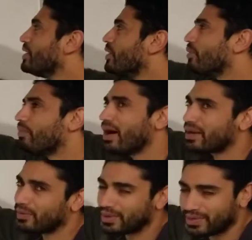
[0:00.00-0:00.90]
who bought it
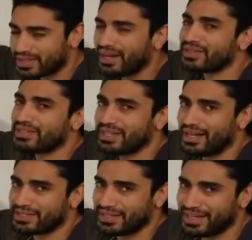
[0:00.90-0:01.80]
when it was
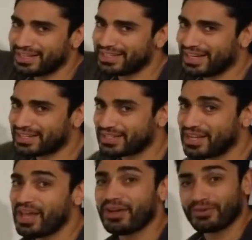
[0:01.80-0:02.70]
$100 or $90,
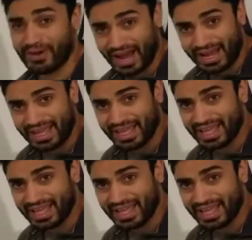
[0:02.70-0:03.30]
right?